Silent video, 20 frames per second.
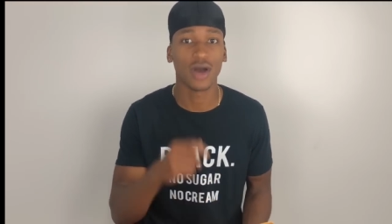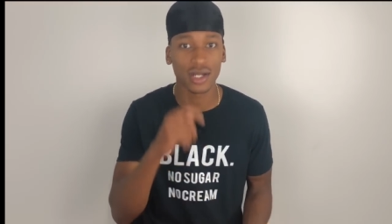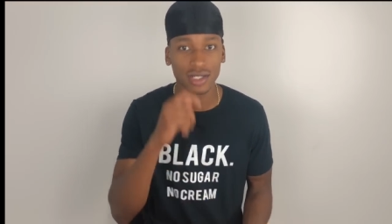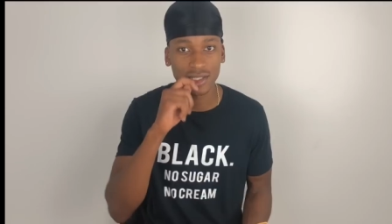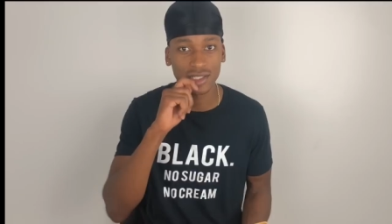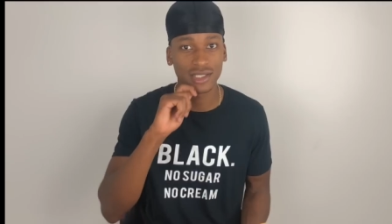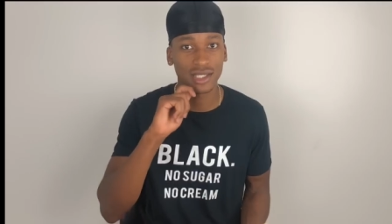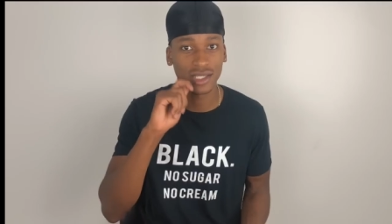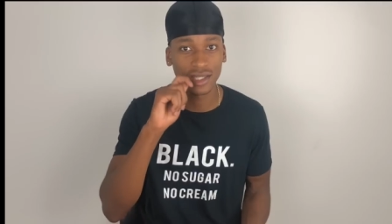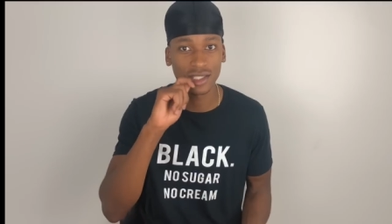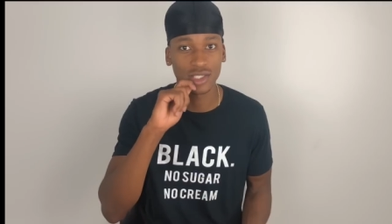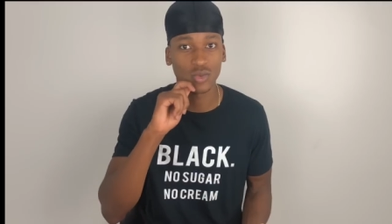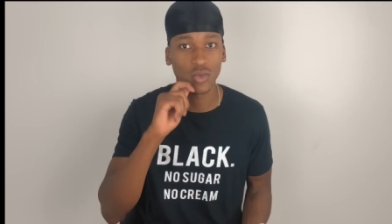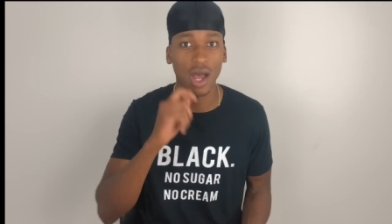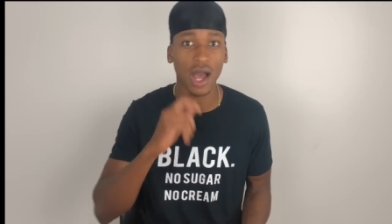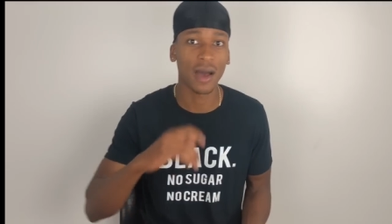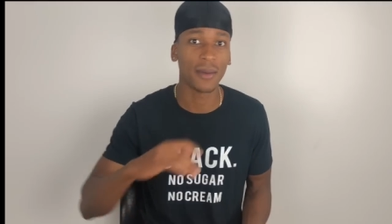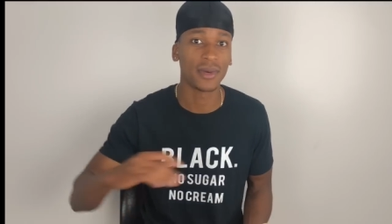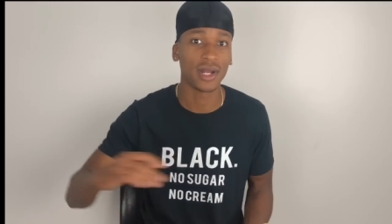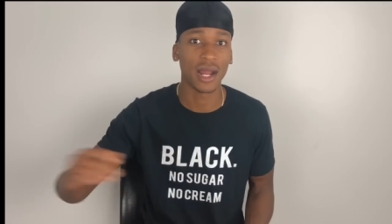I just did the
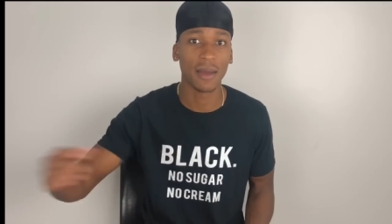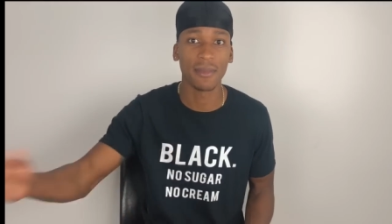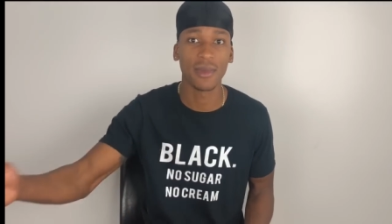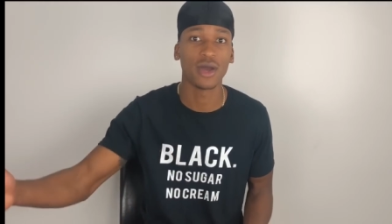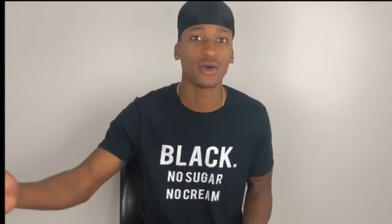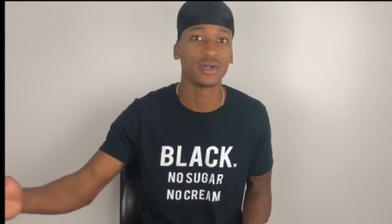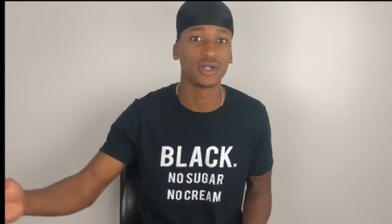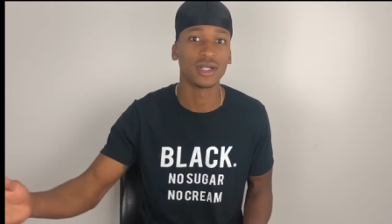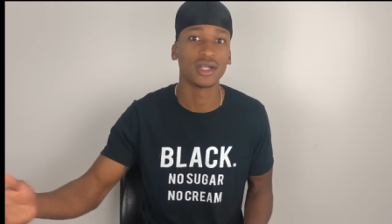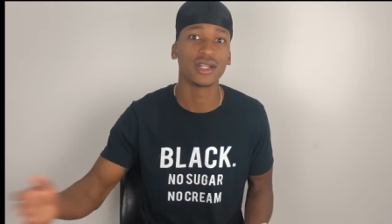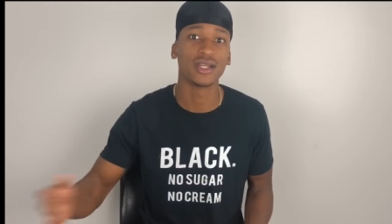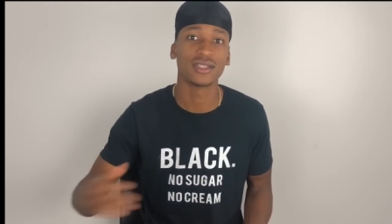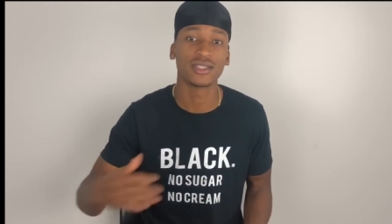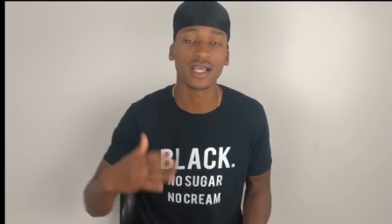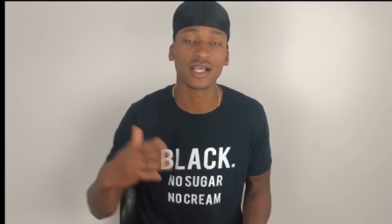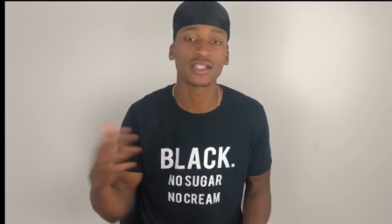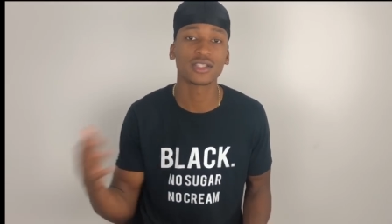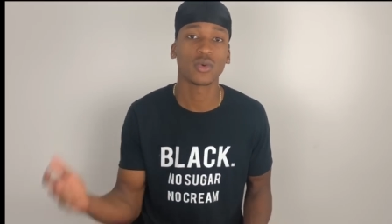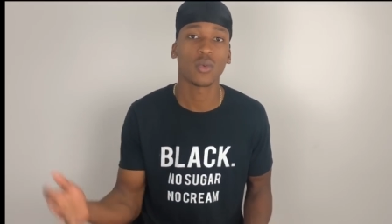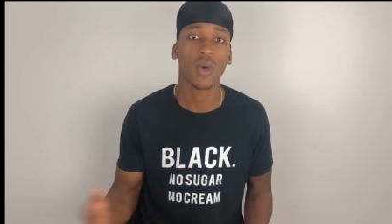swab and I mailed it in. It
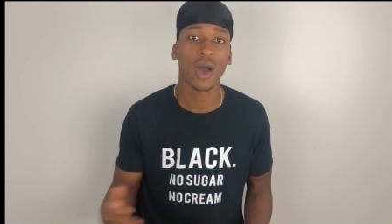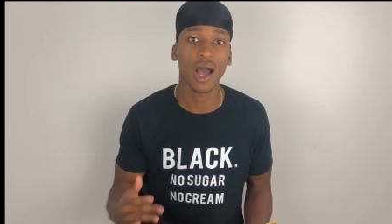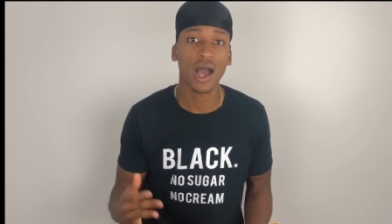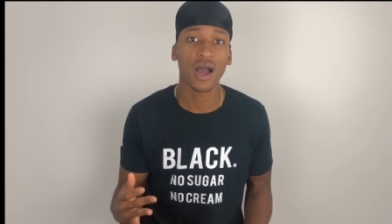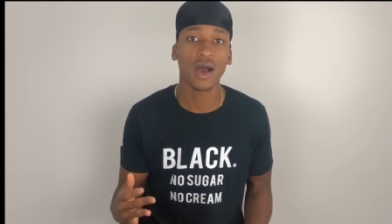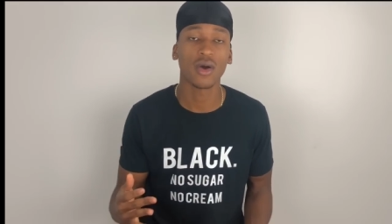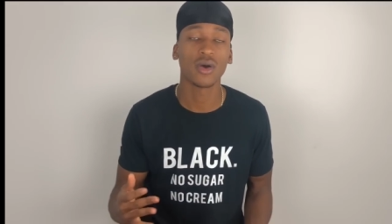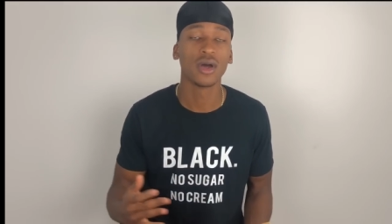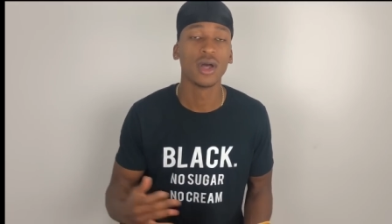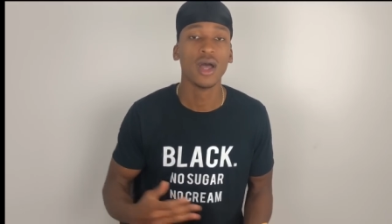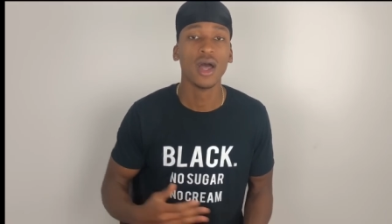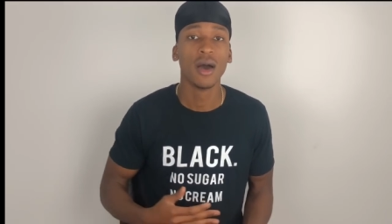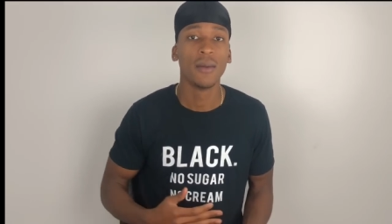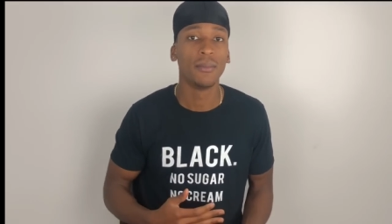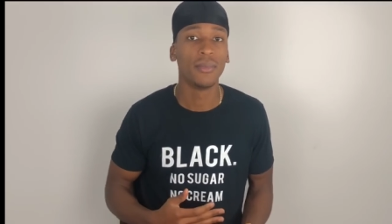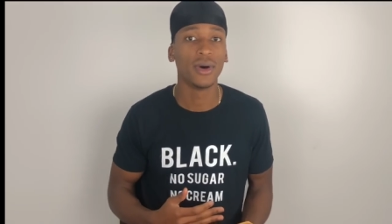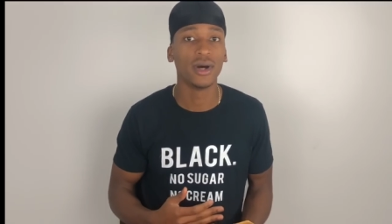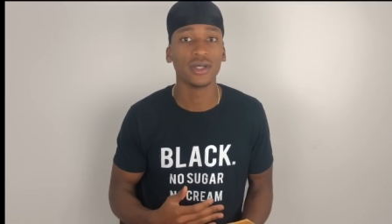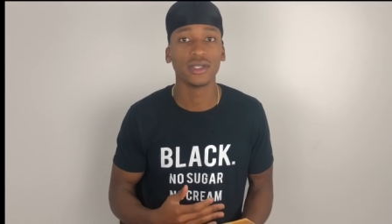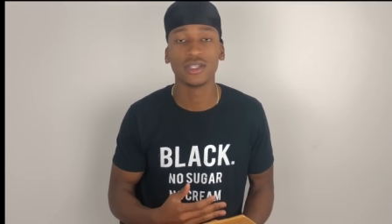takes a while,
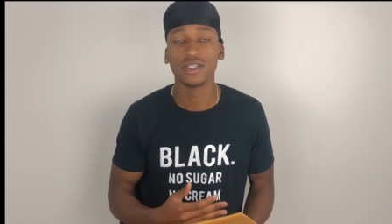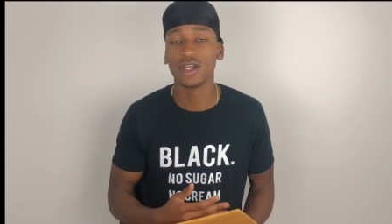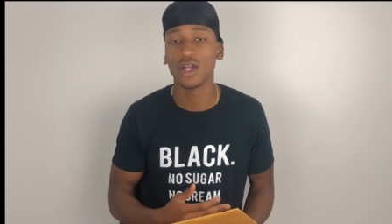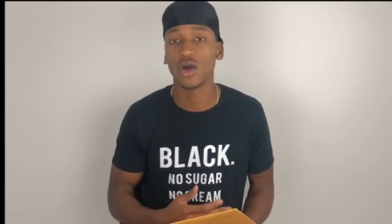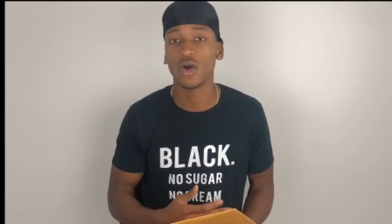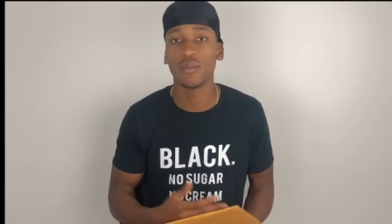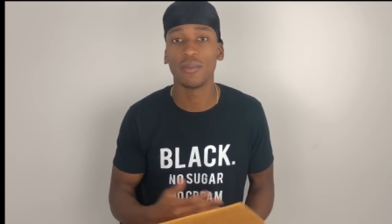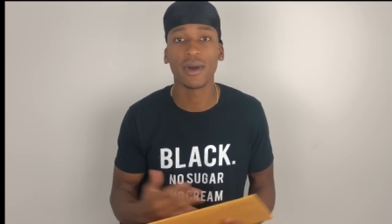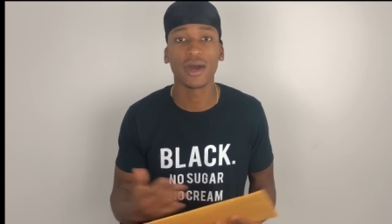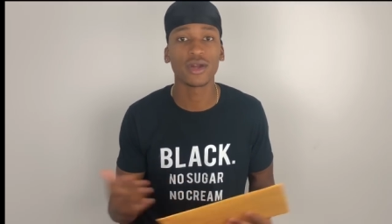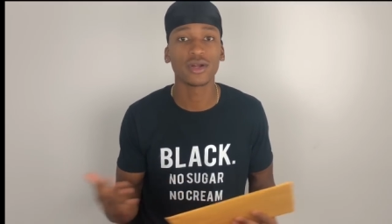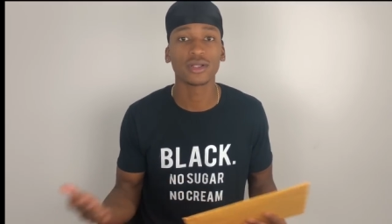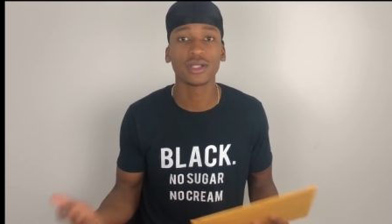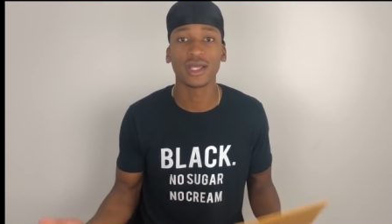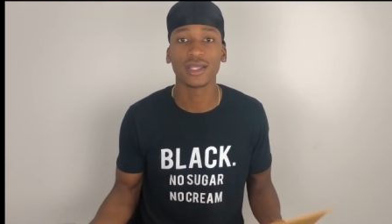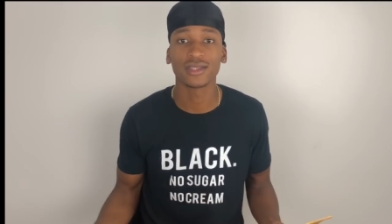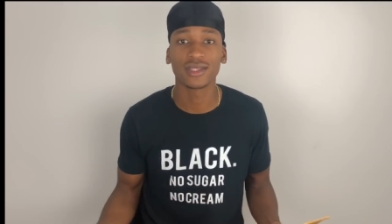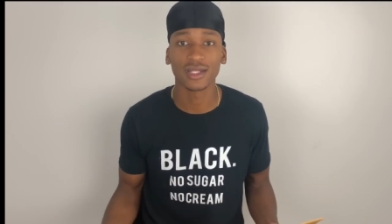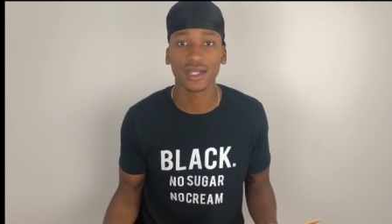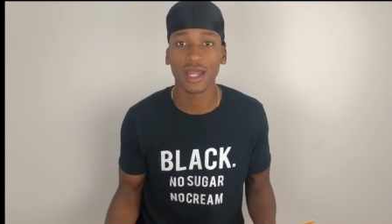but you know, better
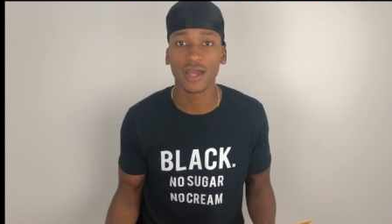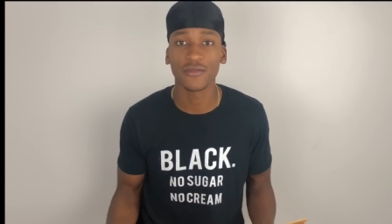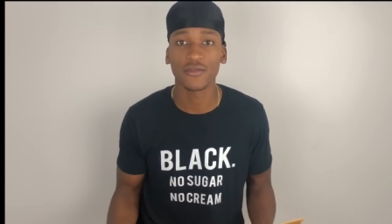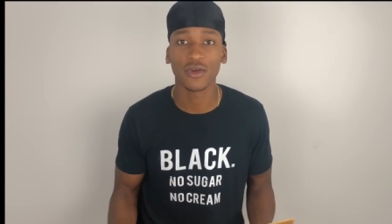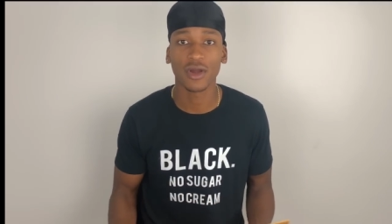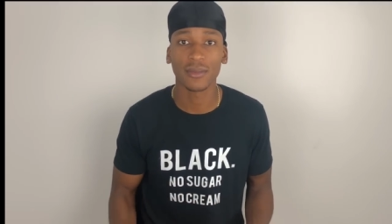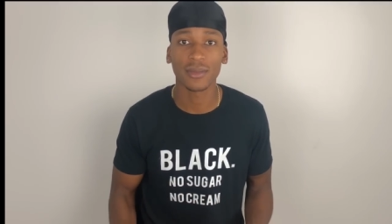late than never.